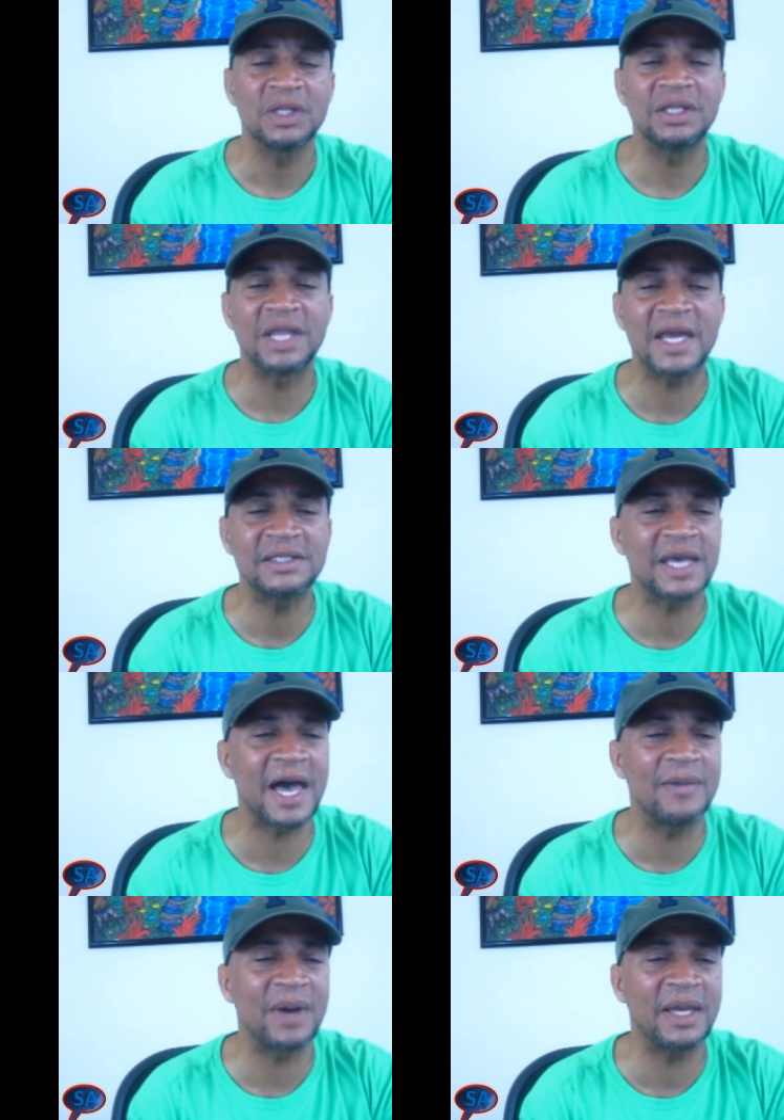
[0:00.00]
The nice
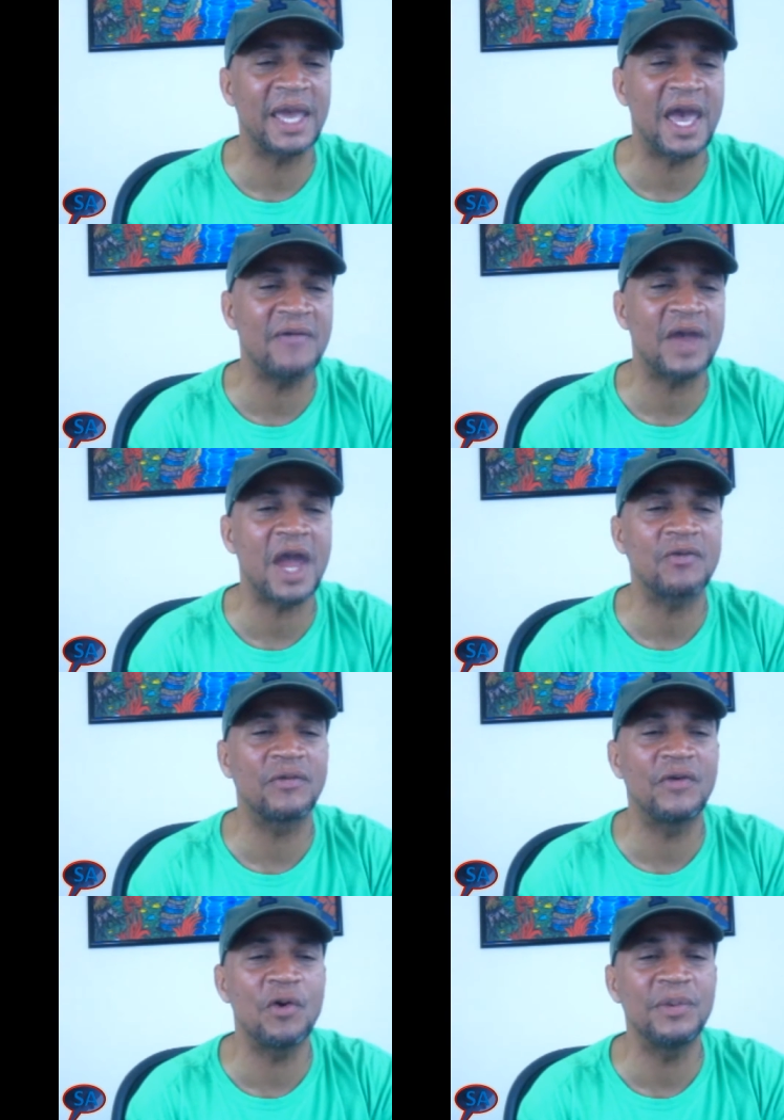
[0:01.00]
guy might have
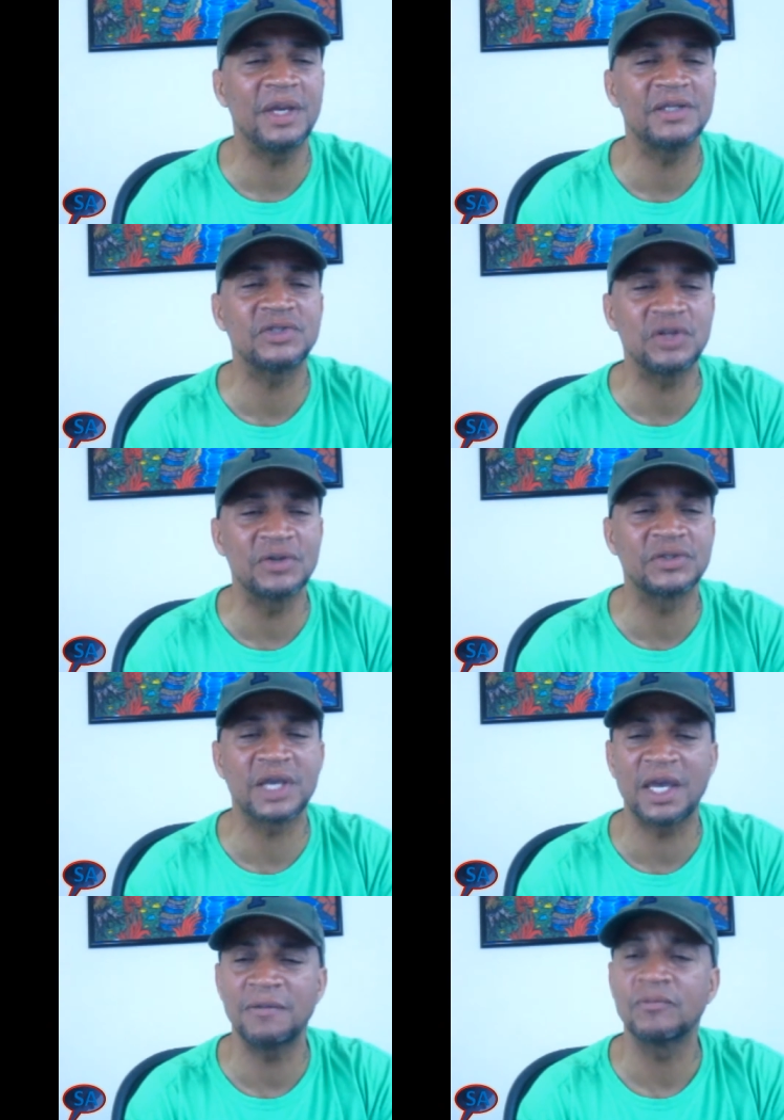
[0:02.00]
acrophobia and still
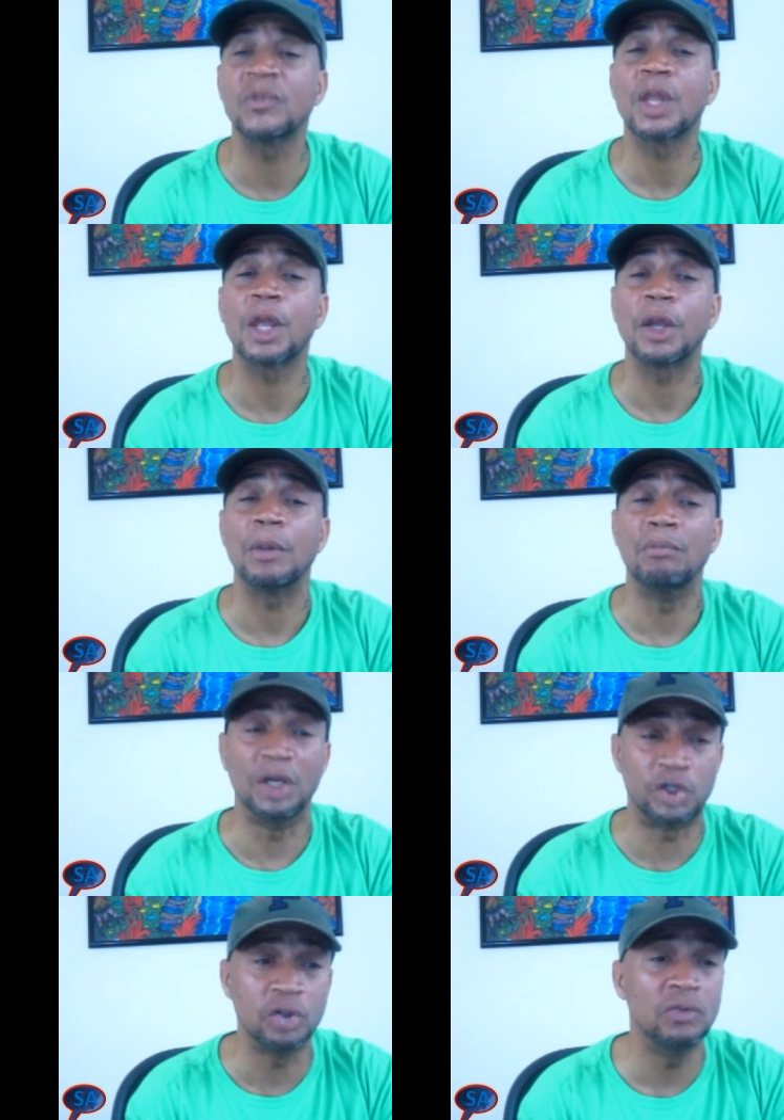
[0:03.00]
say,
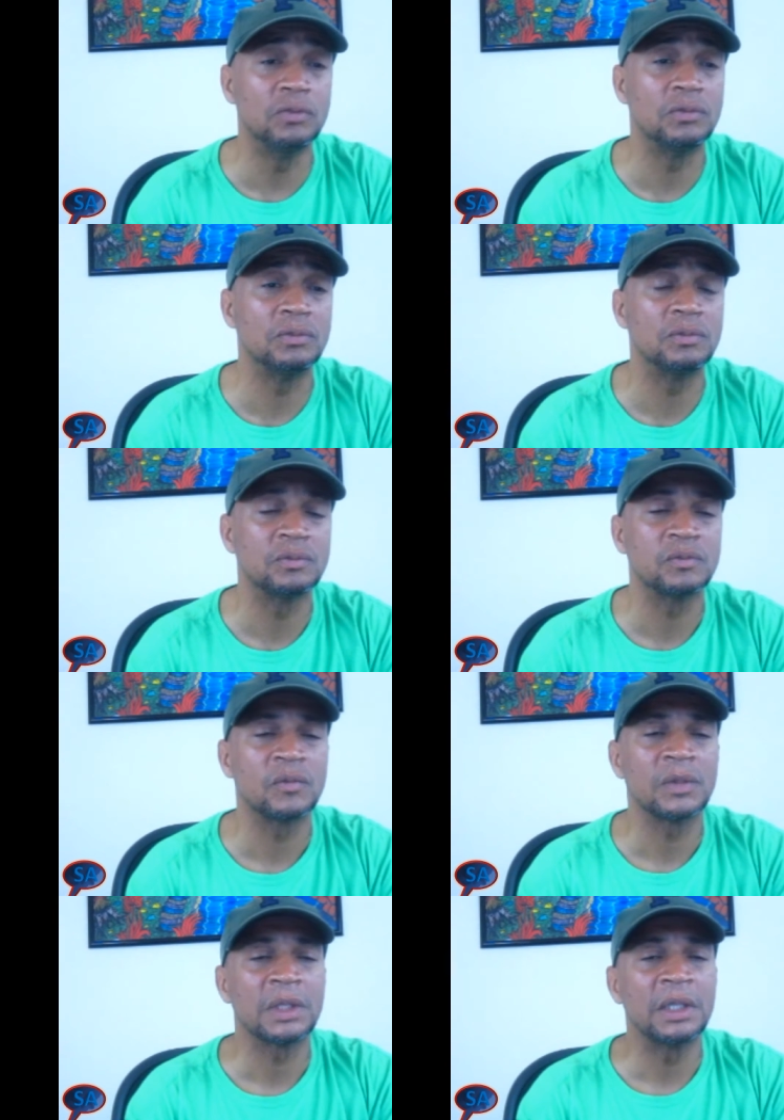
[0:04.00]
me too.
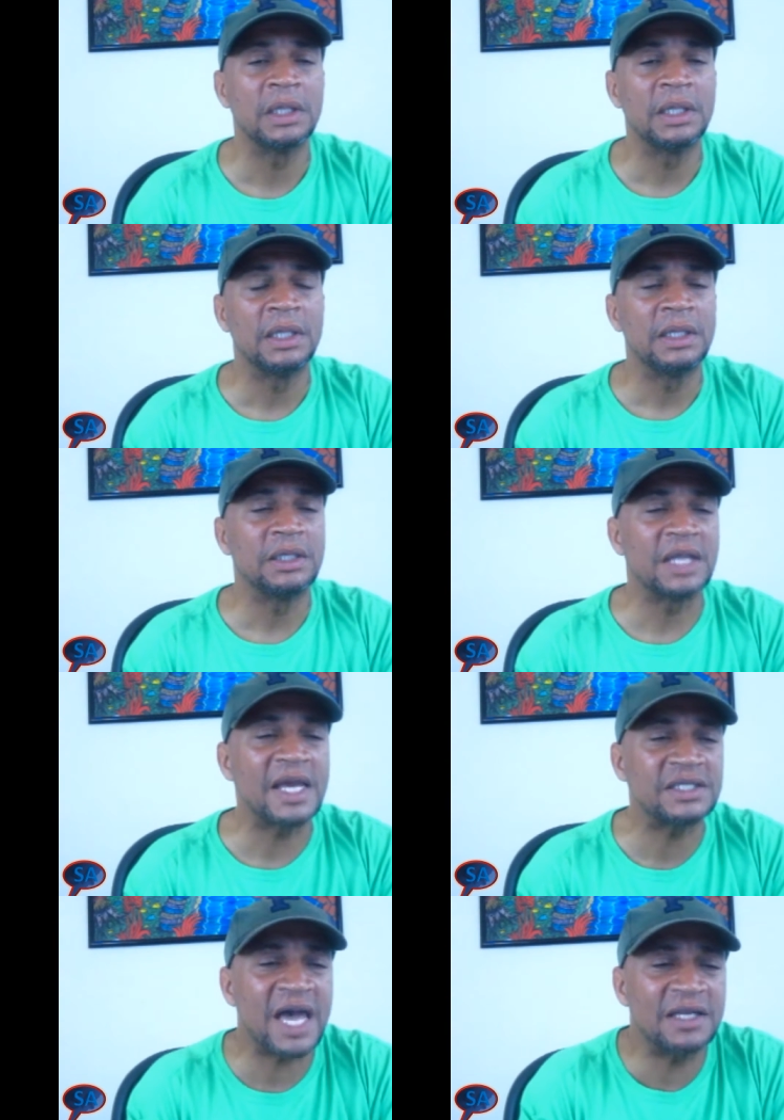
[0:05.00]
The
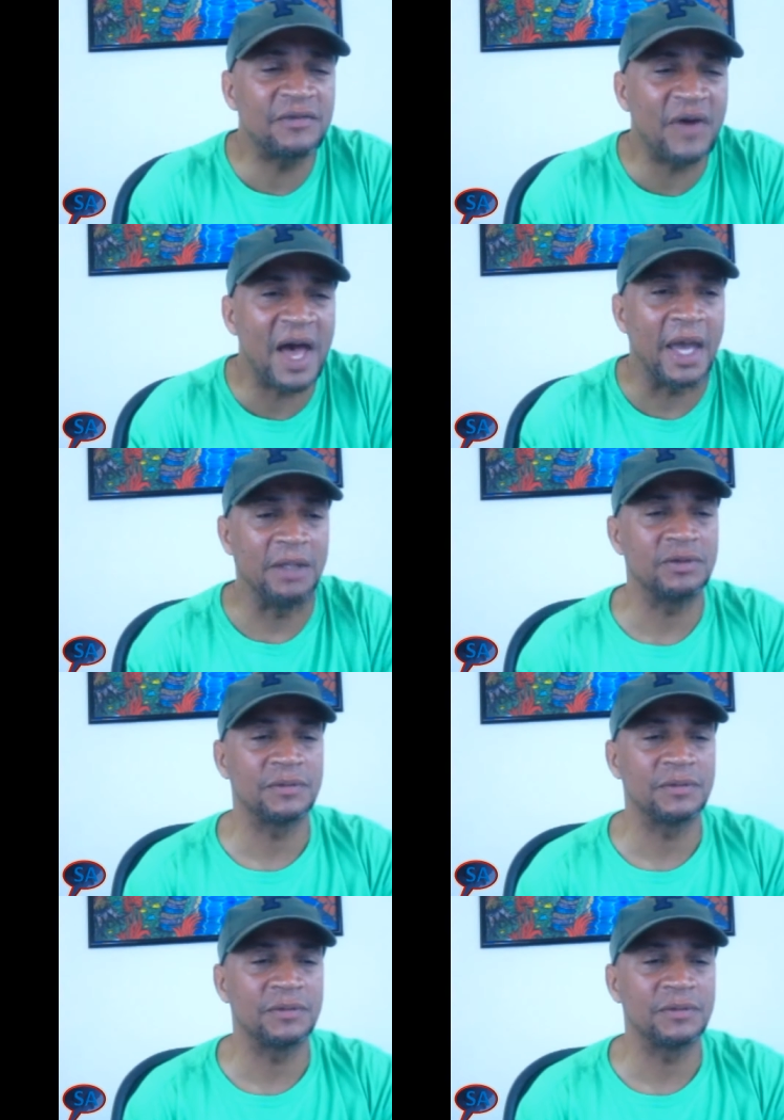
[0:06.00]
nice guy defined.